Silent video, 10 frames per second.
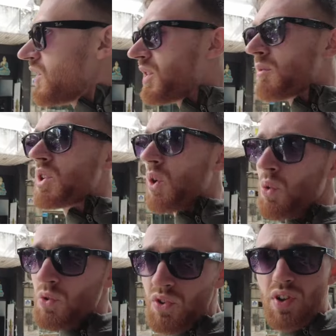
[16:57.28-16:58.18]
some
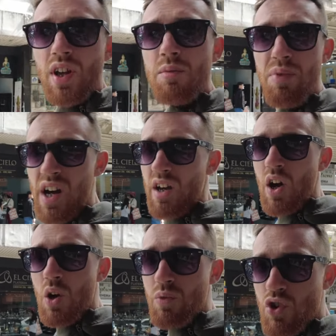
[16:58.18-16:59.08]
gold back at
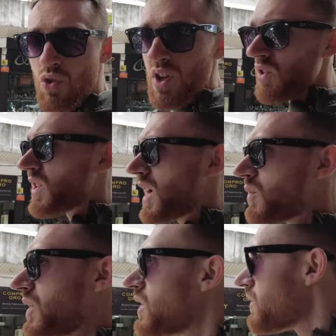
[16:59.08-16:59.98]
home which you need to get
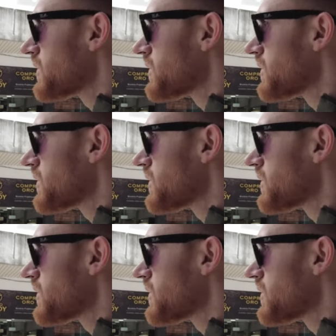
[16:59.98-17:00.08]
rid of,